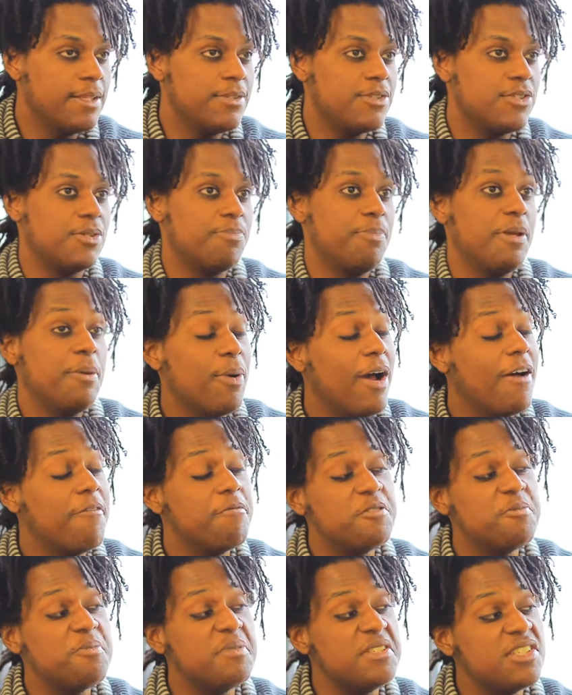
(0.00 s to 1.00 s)
So people
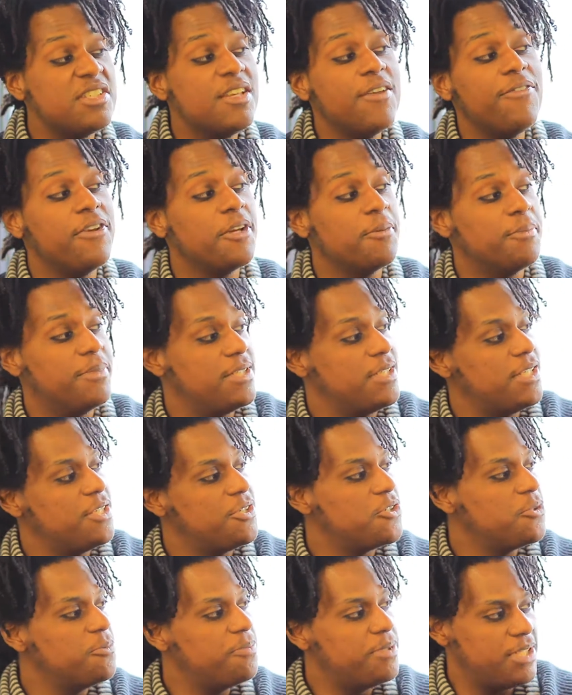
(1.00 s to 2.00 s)
have specific
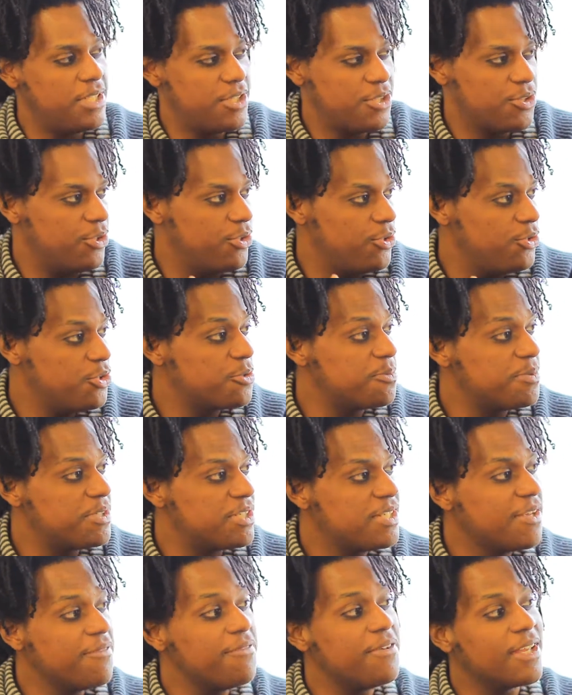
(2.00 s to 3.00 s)
potential, potential to do
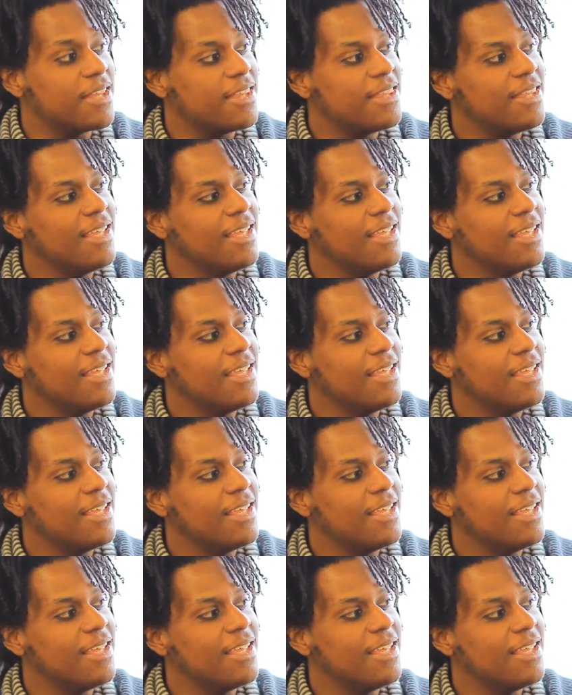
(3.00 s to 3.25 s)
specific